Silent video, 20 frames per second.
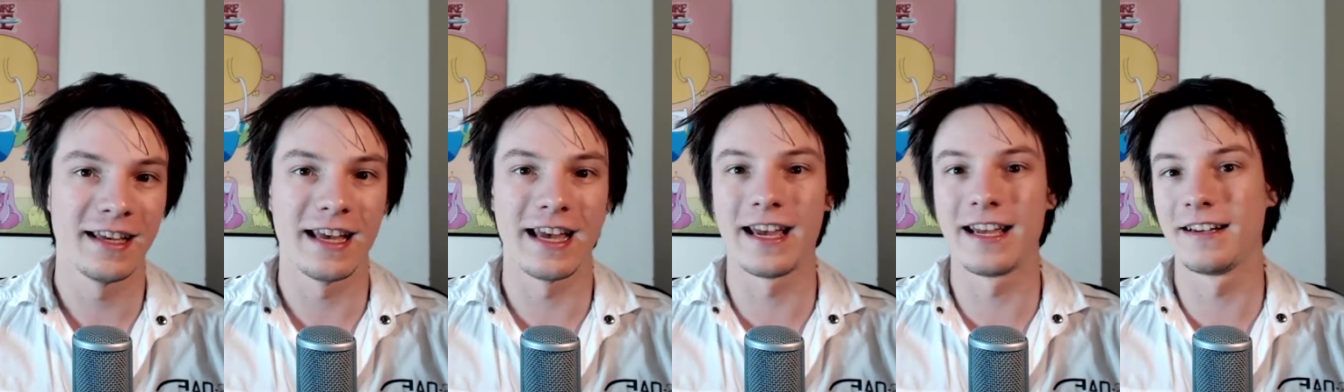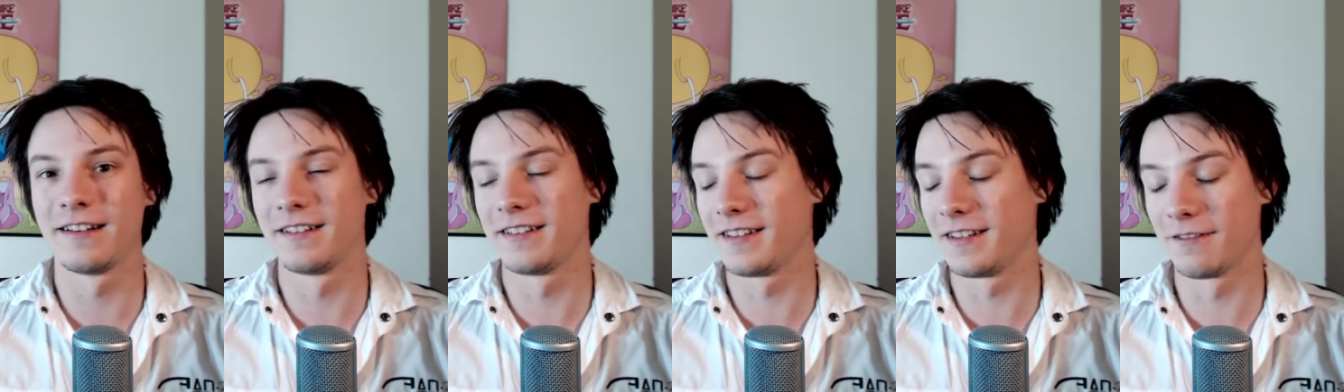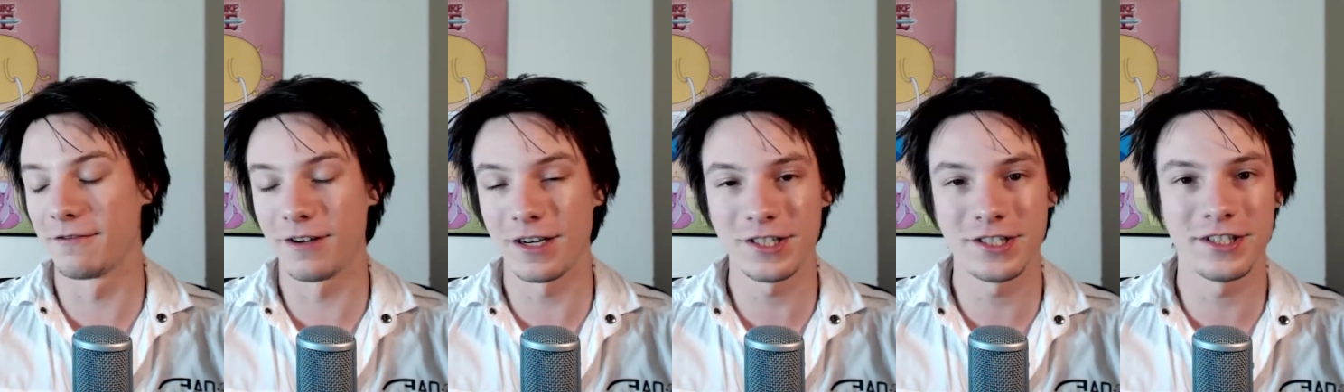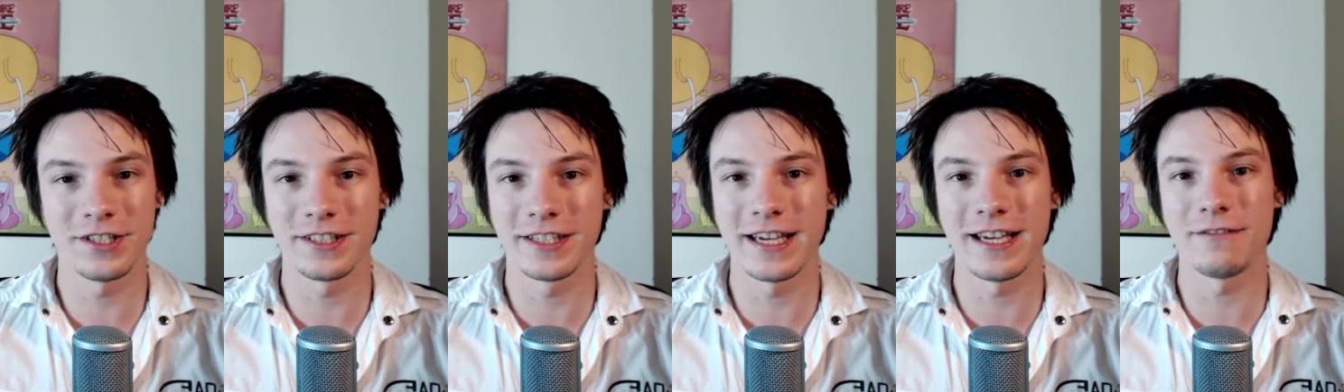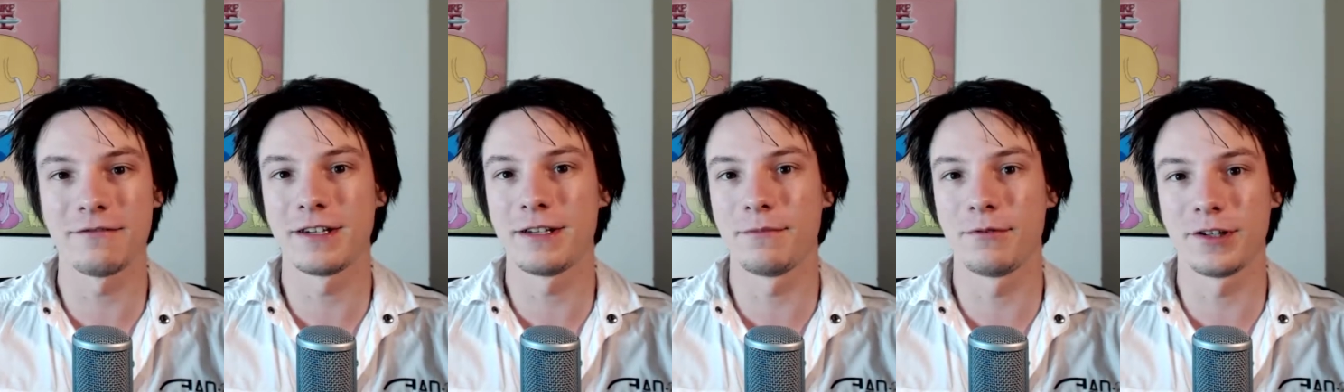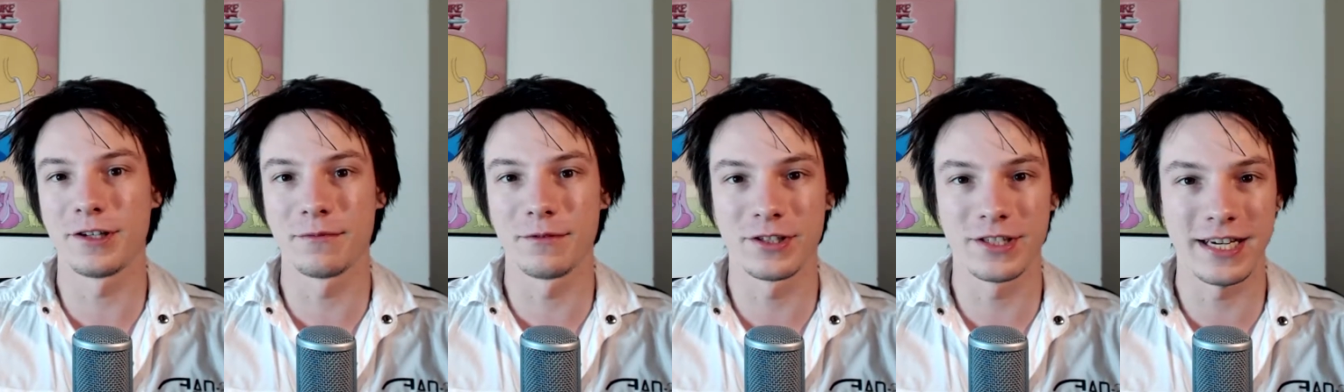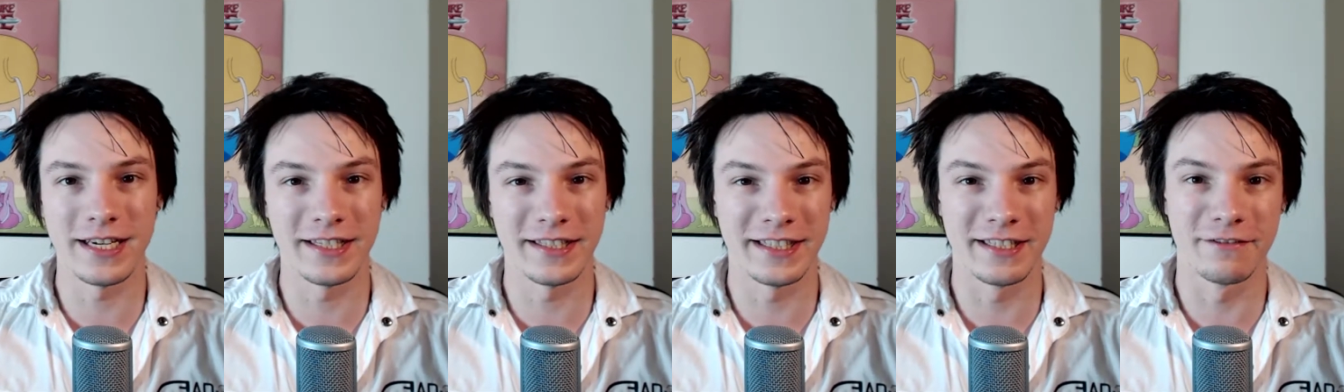and the rush that you get when you put your
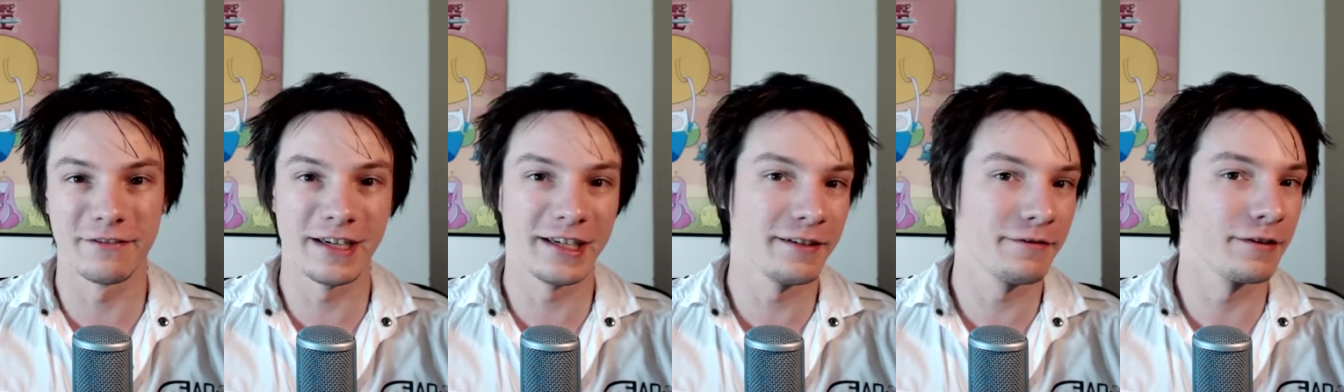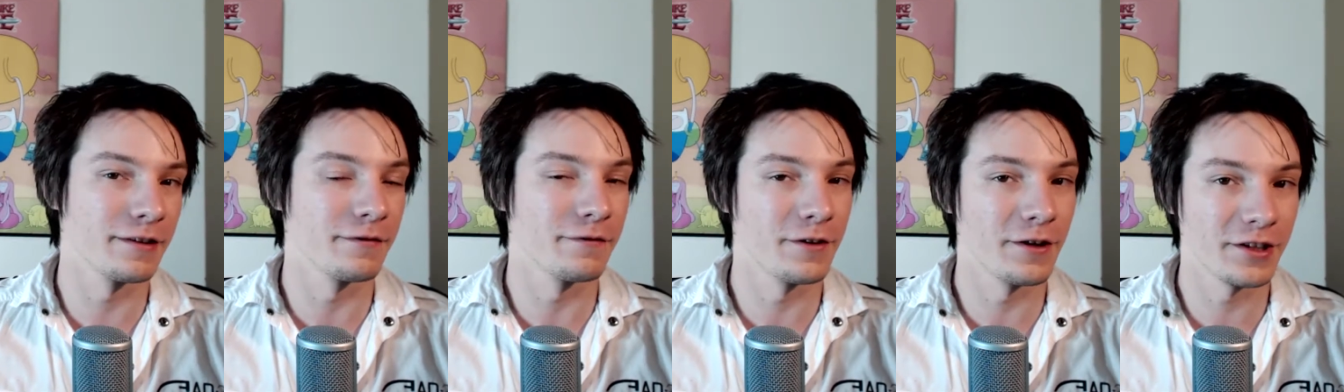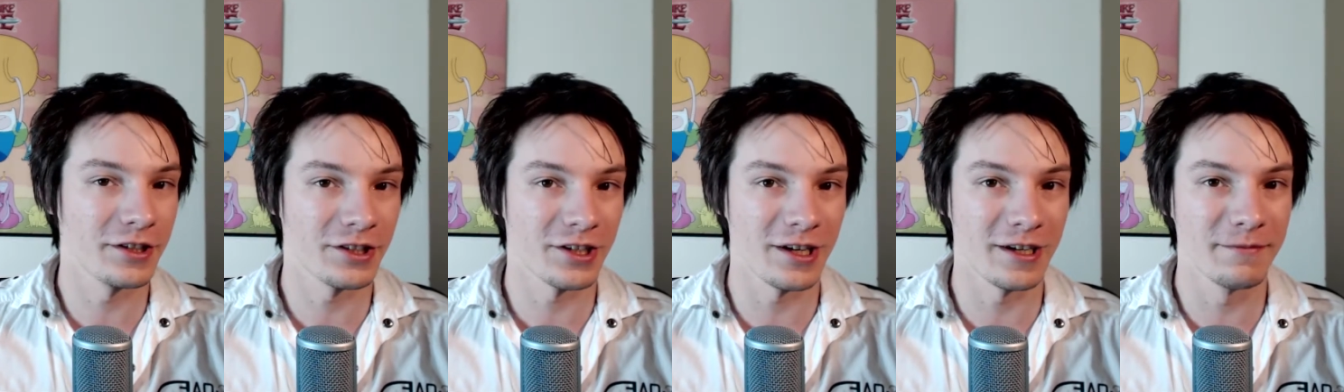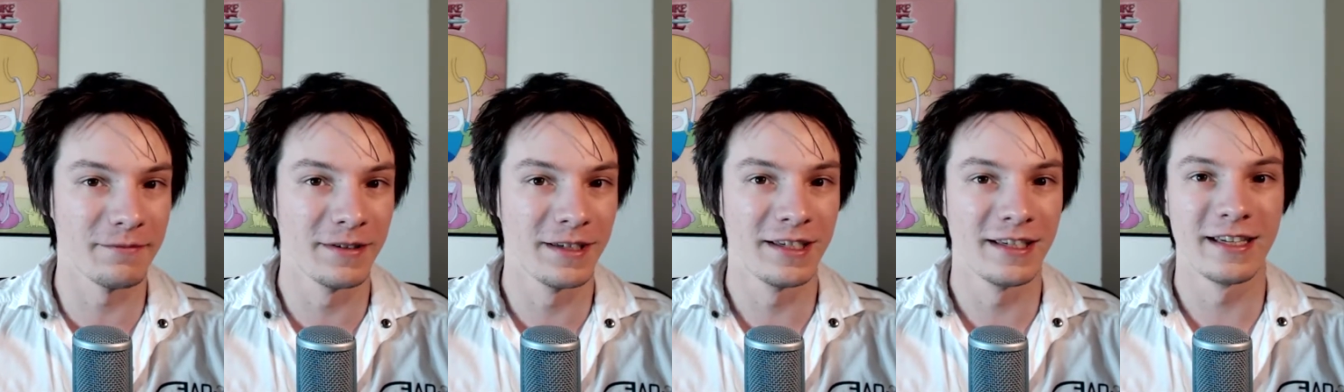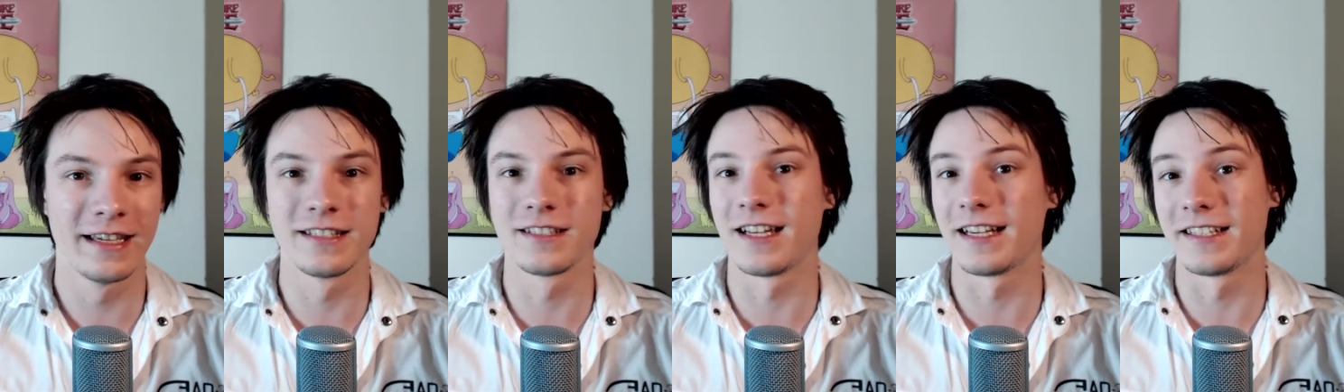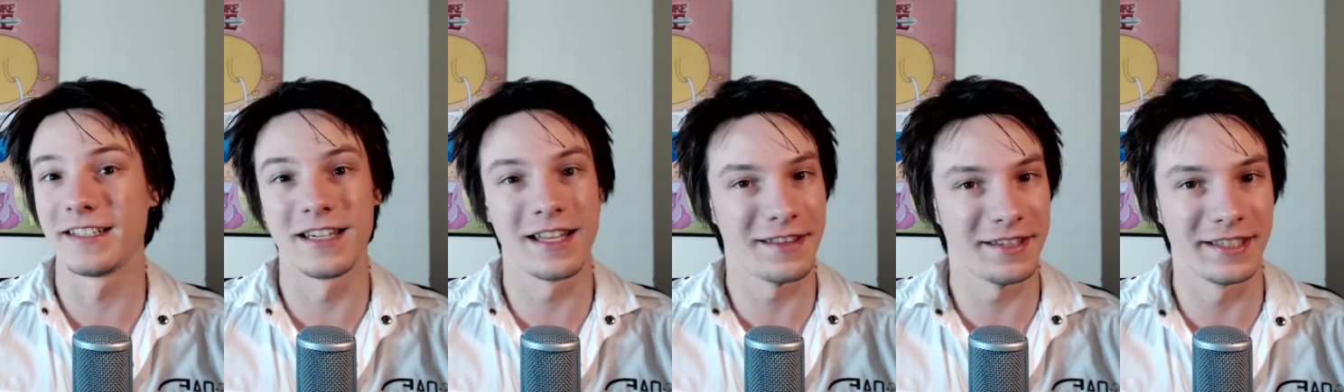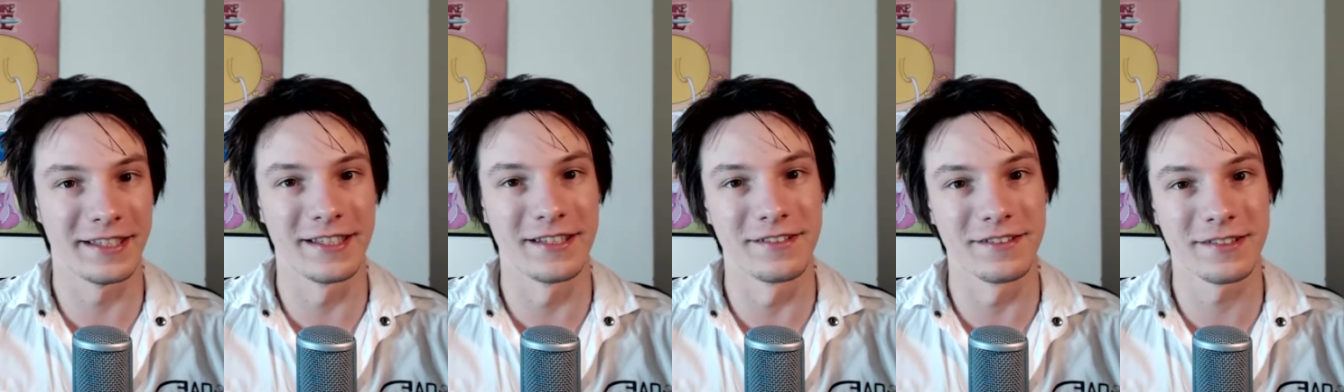machine in the arena for the first time is like
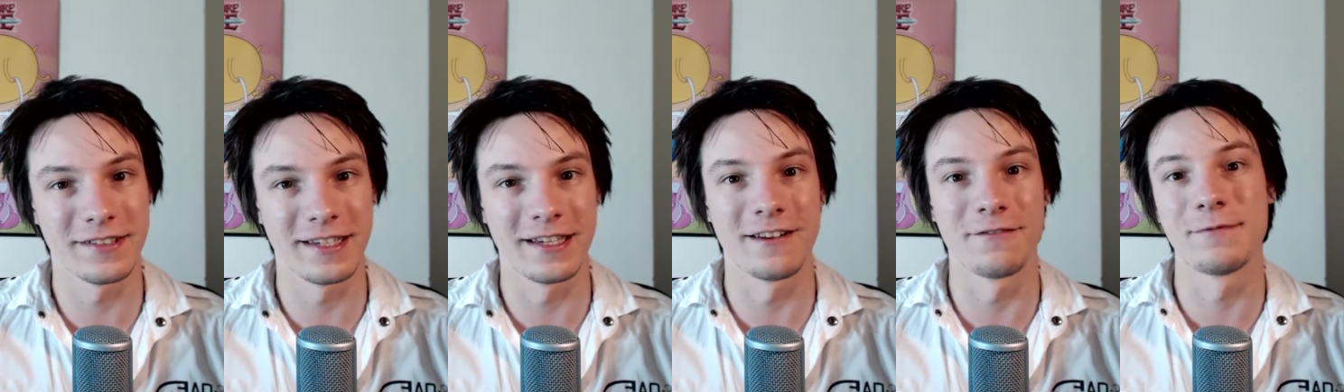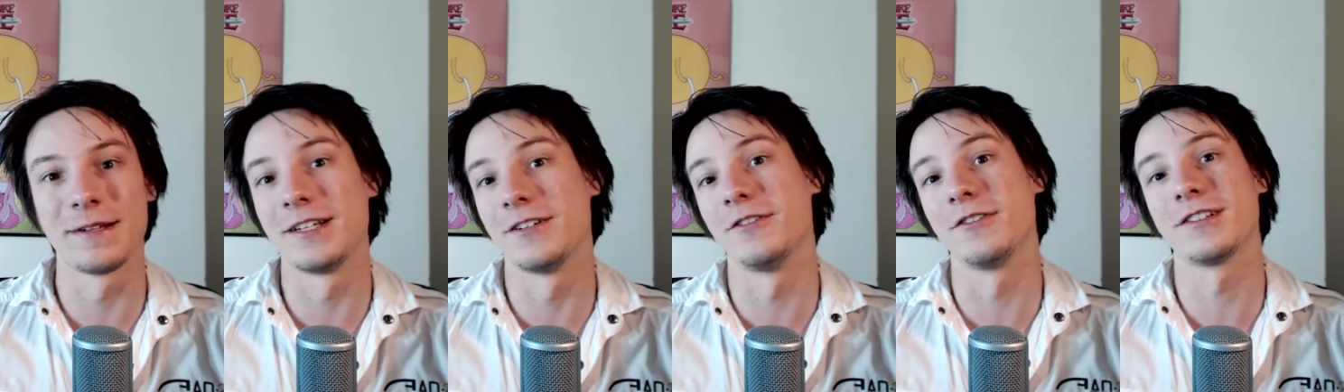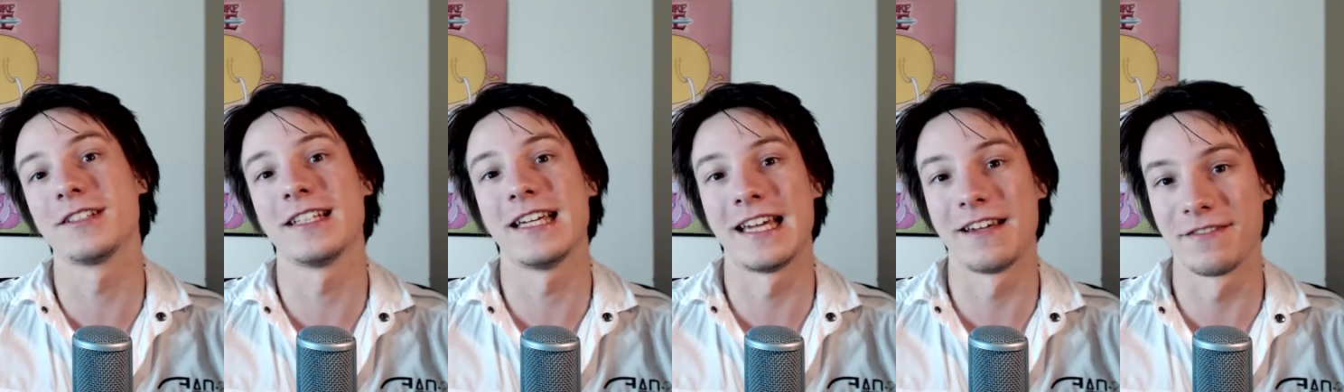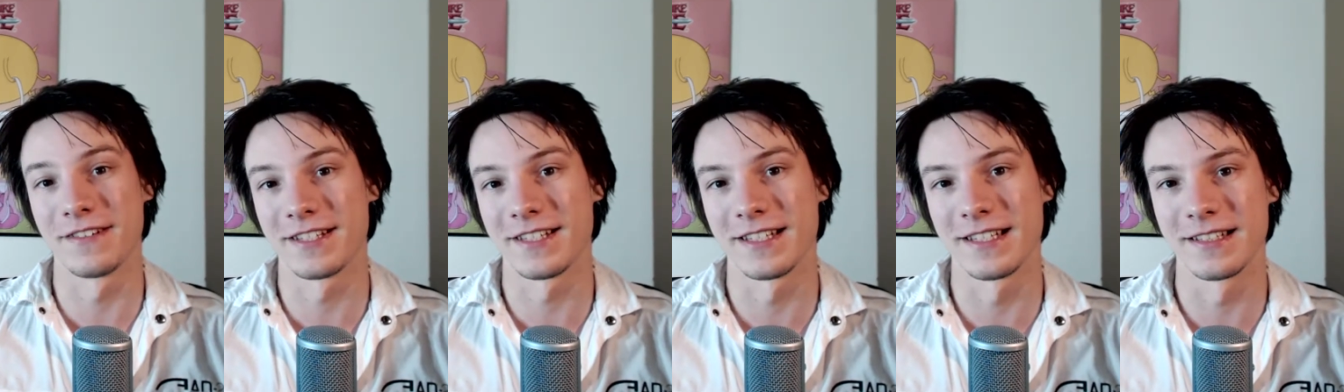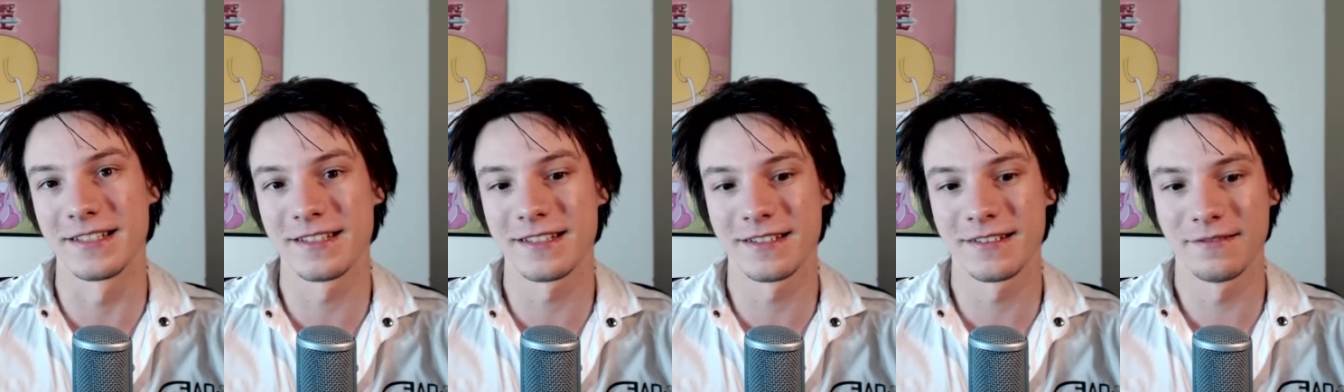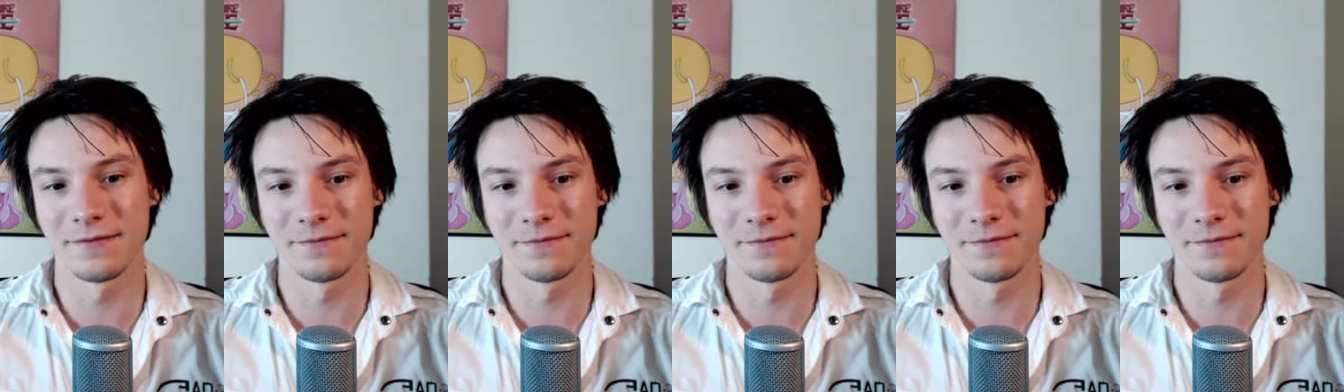nothing else, and I've been hooked ever since.